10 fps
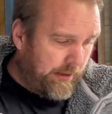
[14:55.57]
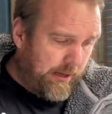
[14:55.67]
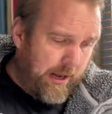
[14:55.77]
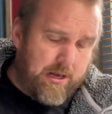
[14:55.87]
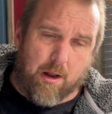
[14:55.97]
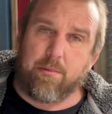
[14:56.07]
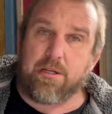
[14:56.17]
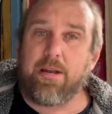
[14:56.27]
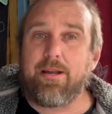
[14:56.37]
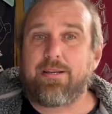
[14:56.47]
And number
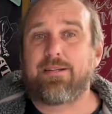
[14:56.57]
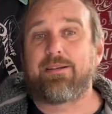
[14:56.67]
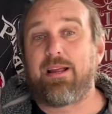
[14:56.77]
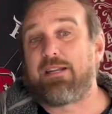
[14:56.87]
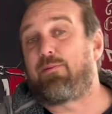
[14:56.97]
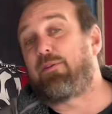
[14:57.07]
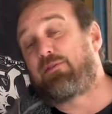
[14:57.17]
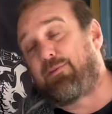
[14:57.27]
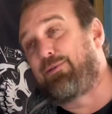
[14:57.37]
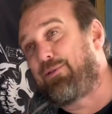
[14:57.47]
six is the one I've
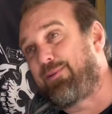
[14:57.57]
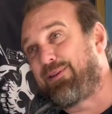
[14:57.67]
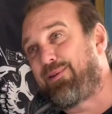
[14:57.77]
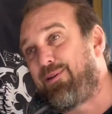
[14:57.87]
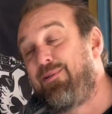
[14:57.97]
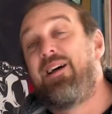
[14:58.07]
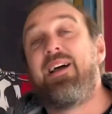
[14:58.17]
just been talking about as well.